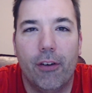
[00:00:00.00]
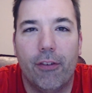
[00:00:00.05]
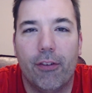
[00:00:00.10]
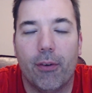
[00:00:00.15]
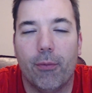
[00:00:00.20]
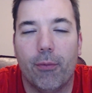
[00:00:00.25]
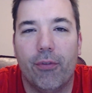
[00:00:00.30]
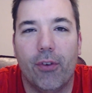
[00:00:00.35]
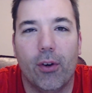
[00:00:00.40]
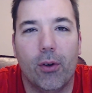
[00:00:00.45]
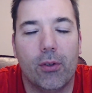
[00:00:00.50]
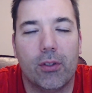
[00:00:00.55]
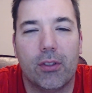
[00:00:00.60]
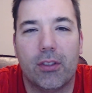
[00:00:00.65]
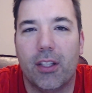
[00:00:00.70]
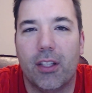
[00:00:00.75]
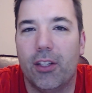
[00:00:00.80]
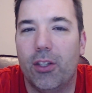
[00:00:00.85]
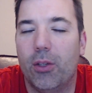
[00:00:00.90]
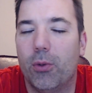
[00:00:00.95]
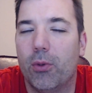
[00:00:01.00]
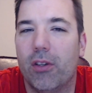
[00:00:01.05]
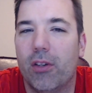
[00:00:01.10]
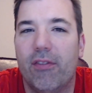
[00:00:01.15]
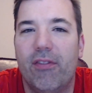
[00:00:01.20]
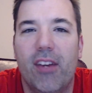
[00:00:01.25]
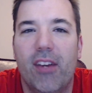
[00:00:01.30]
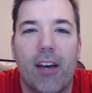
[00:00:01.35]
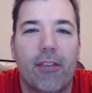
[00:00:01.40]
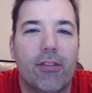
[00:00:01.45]
from folks that you would have
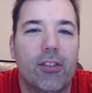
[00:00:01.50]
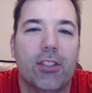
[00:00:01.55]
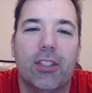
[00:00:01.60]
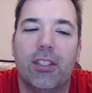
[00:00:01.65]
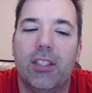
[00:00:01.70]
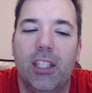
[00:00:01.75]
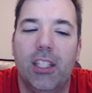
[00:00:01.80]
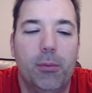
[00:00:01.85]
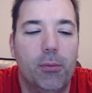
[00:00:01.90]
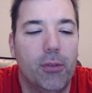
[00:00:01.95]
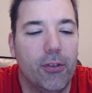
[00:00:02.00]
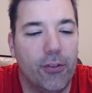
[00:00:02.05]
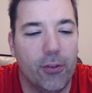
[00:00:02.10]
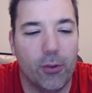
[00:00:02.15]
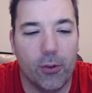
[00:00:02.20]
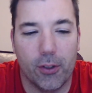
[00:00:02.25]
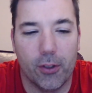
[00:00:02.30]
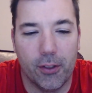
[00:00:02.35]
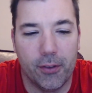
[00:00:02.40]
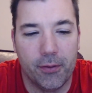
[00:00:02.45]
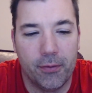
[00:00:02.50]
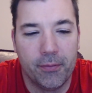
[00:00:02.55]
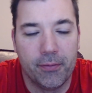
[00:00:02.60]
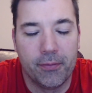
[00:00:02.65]
never seen before.